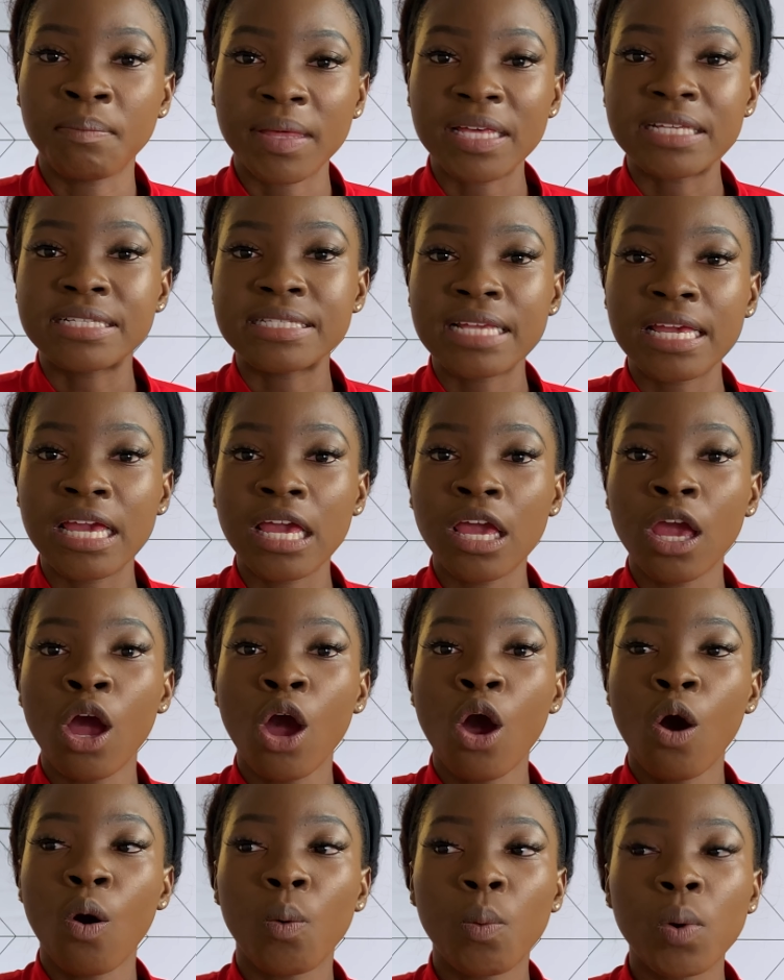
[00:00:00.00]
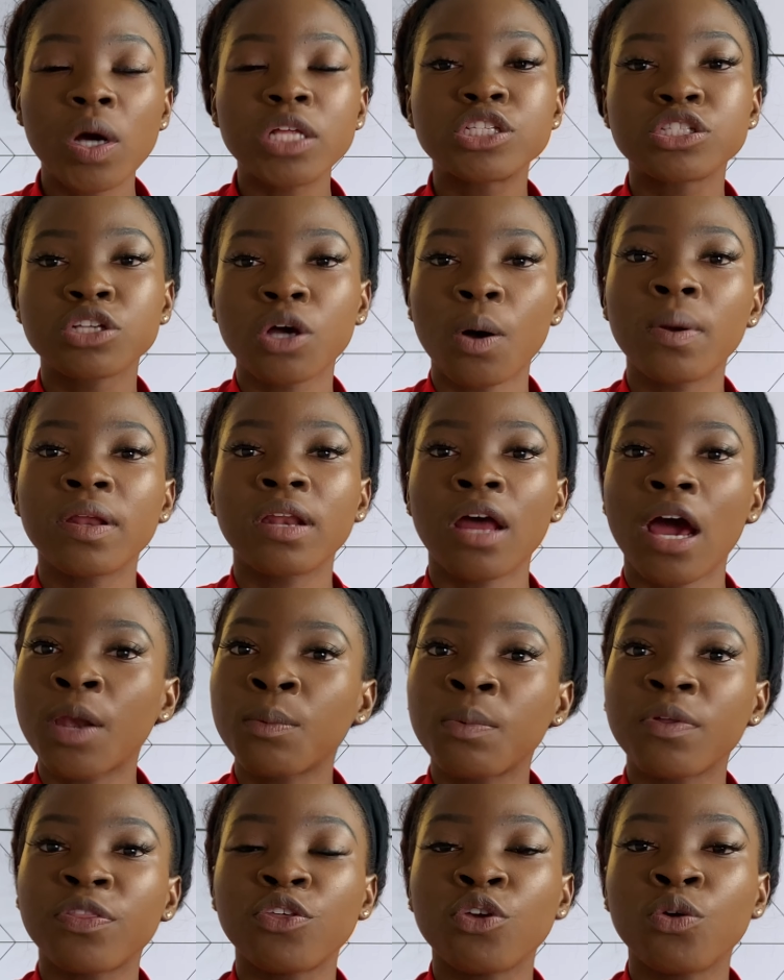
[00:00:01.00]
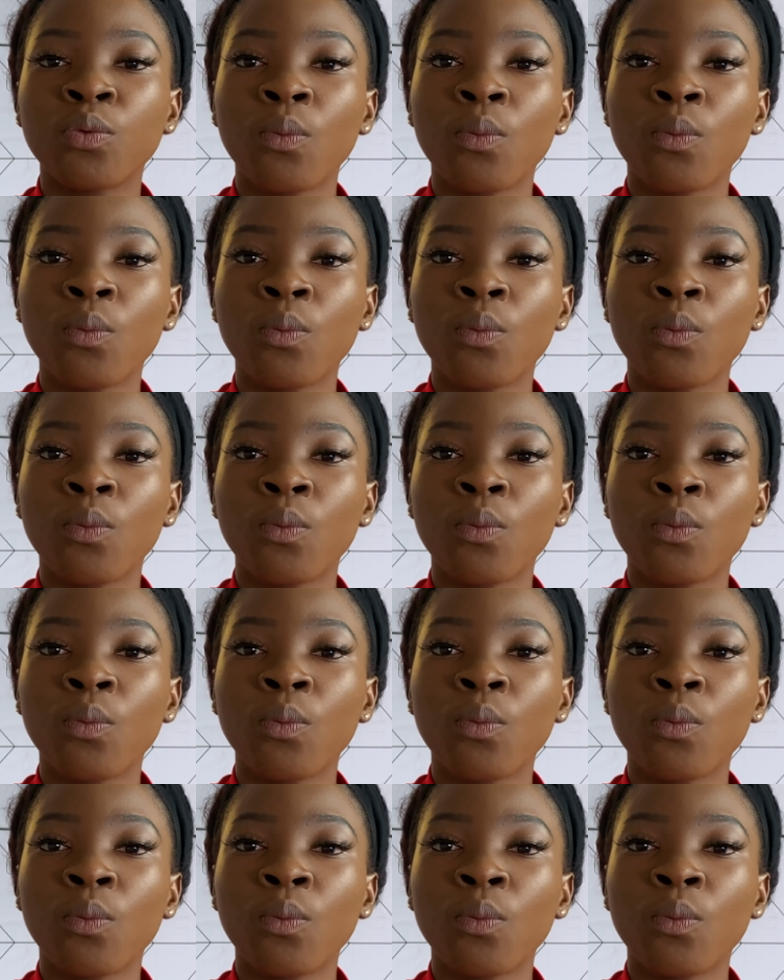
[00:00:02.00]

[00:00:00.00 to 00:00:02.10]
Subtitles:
Bisi, what's going on with you?